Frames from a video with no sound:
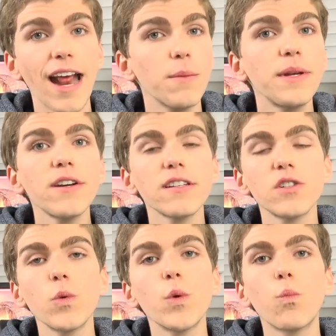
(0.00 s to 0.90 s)
it appeared
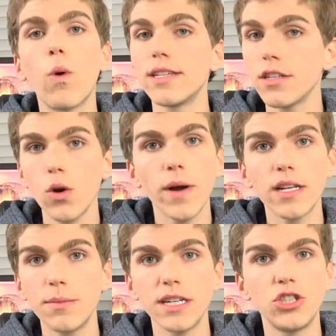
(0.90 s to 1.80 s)
as though there wasn't going
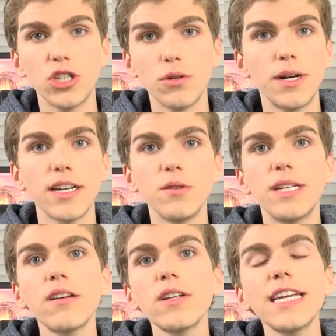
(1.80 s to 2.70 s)
to be a jailbreak
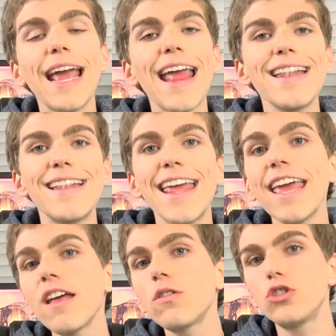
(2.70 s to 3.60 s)
utility
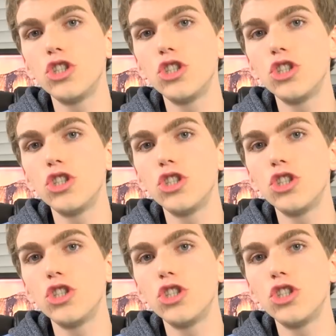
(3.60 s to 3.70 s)
until